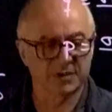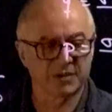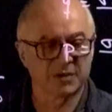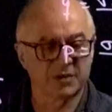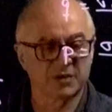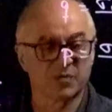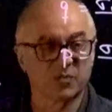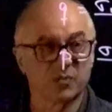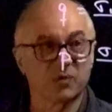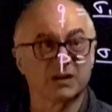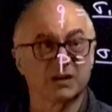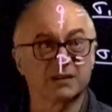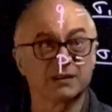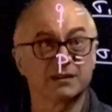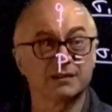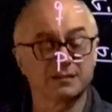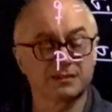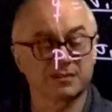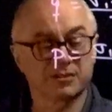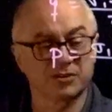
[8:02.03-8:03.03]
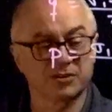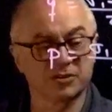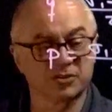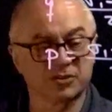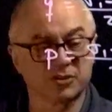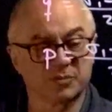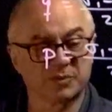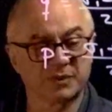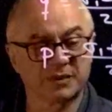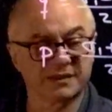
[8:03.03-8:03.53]
where this is going to
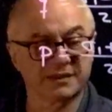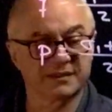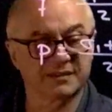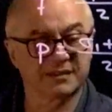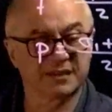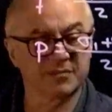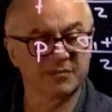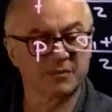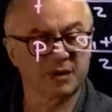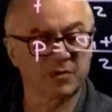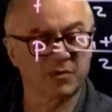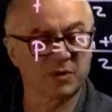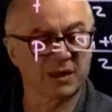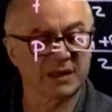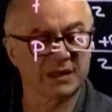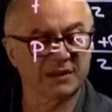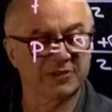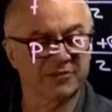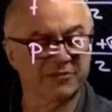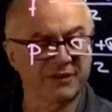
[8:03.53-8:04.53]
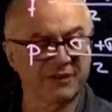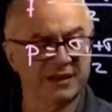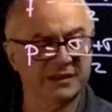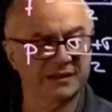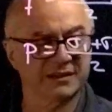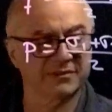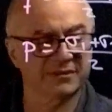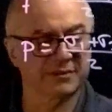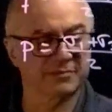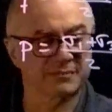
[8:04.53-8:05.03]
be sigma 1
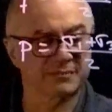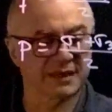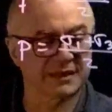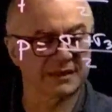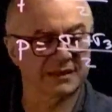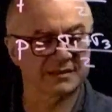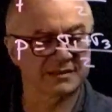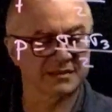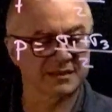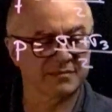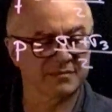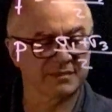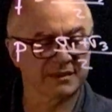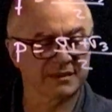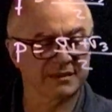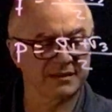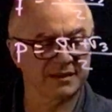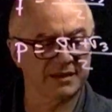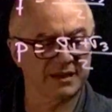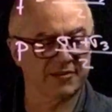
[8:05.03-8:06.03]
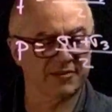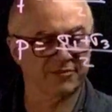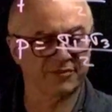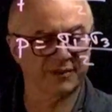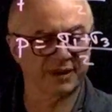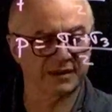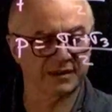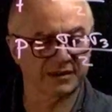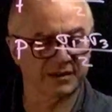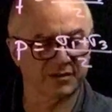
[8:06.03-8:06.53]
effective and minus sigma 3
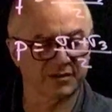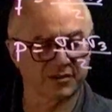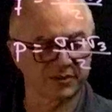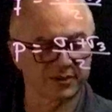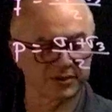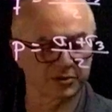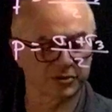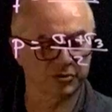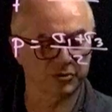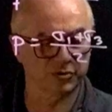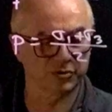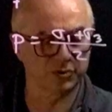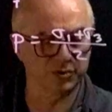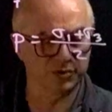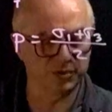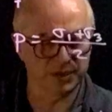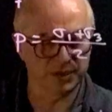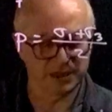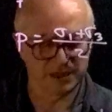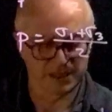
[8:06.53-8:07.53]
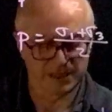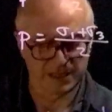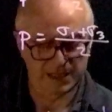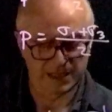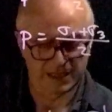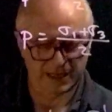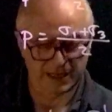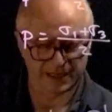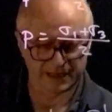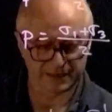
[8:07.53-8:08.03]
effective over 2.
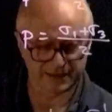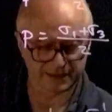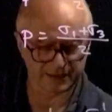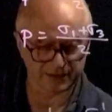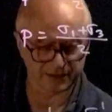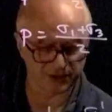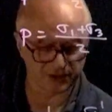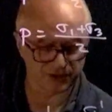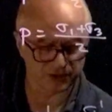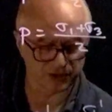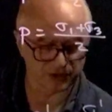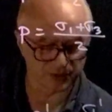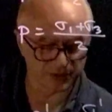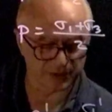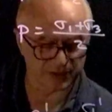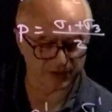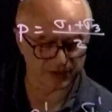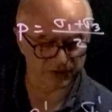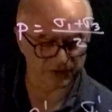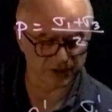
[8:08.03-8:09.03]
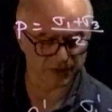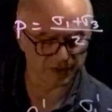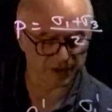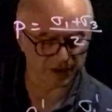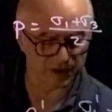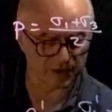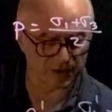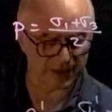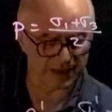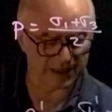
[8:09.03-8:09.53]
And this is going to be to sigma
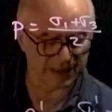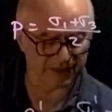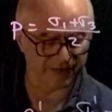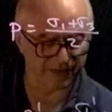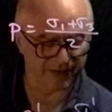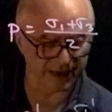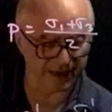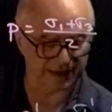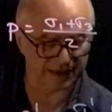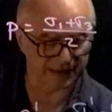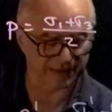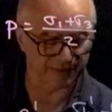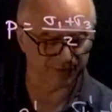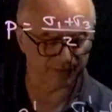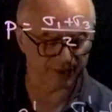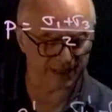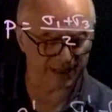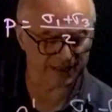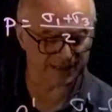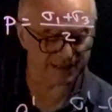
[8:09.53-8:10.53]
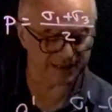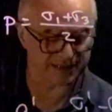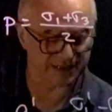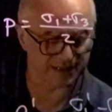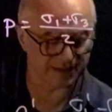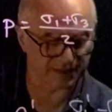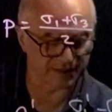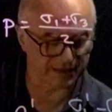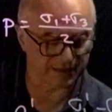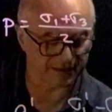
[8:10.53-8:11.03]
1 effective plus
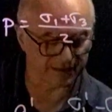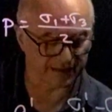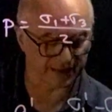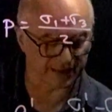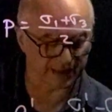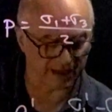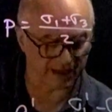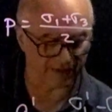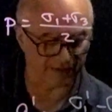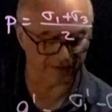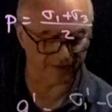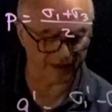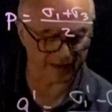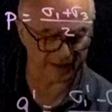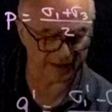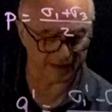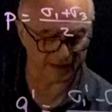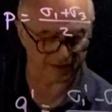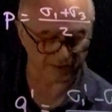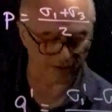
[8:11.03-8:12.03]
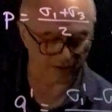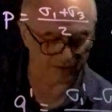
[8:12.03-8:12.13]
sigma 3 effective over